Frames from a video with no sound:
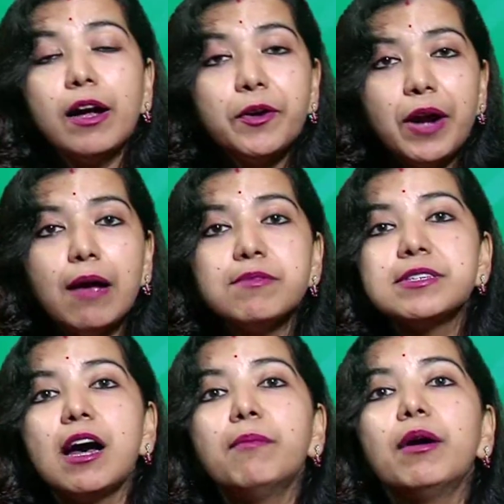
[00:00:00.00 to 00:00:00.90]
grab
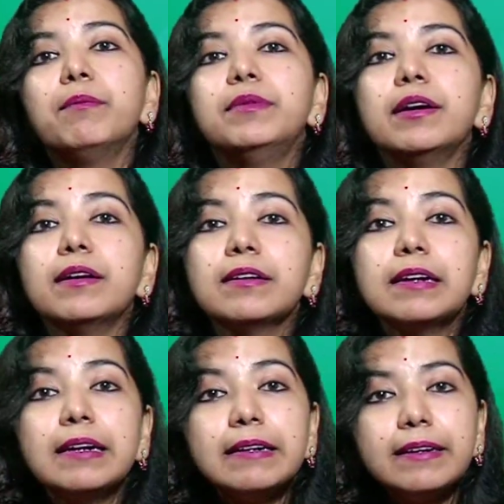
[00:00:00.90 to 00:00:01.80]
some of the
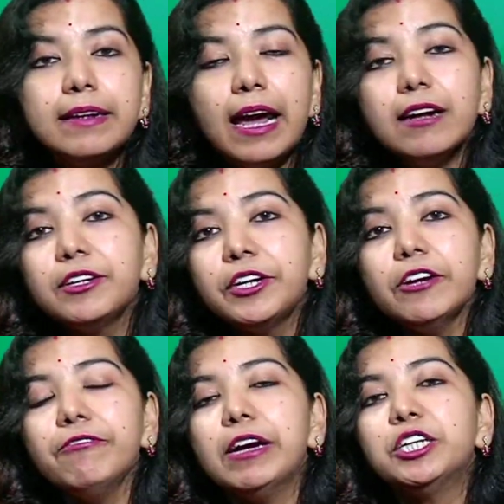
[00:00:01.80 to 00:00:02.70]

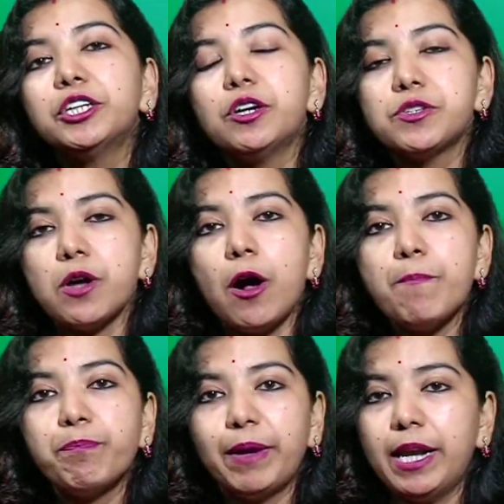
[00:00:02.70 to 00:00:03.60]
key features
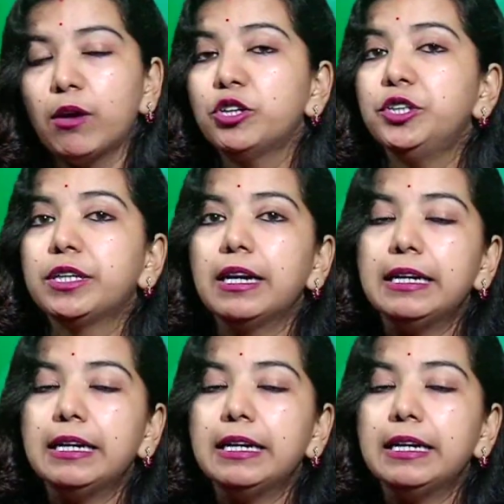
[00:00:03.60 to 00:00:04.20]
of pedagogical